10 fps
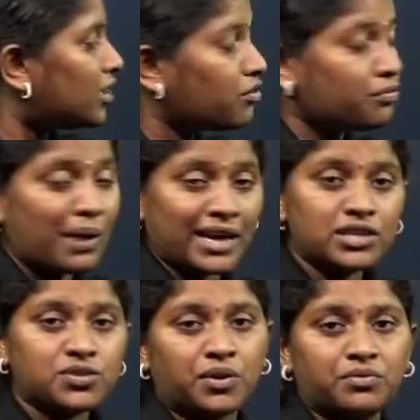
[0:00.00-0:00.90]
of
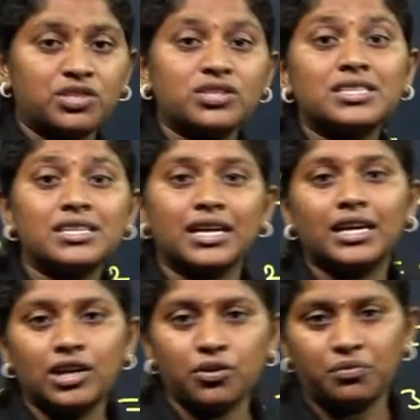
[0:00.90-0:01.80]
minus 1, which is the
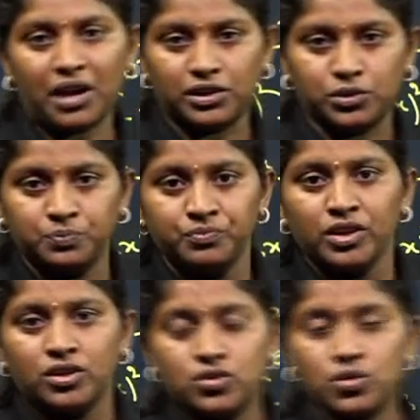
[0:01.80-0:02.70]
negative value,
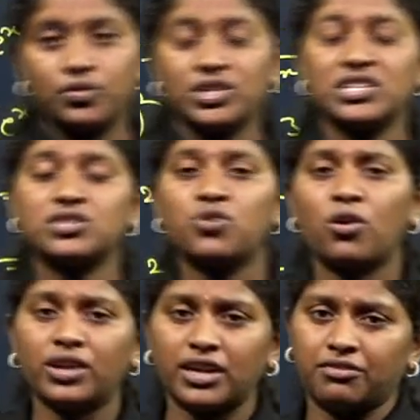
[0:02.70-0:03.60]
so which is
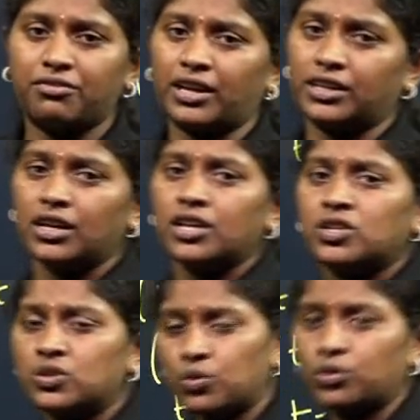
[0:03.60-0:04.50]
not defined.
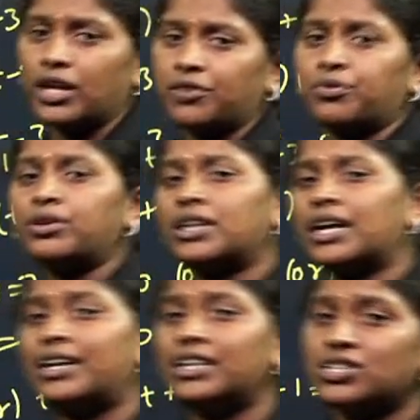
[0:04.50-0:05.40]
So therefore the
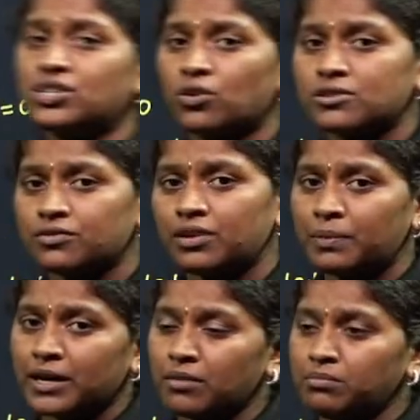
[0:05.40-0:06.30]
condition also will
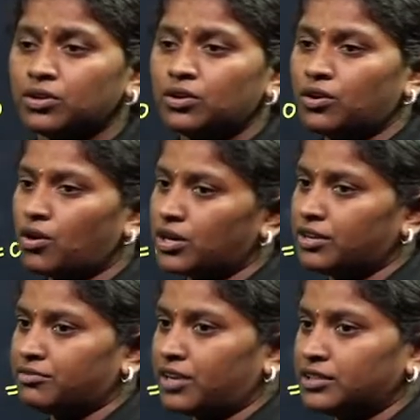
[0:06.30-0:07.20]
become not
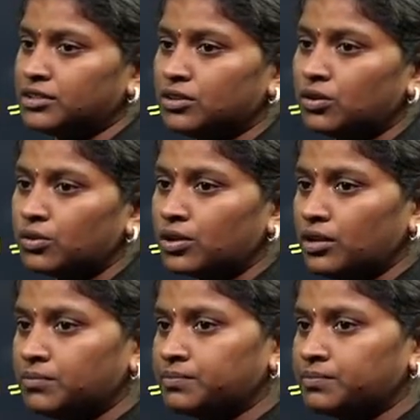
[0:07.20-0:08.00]
defined. Okay,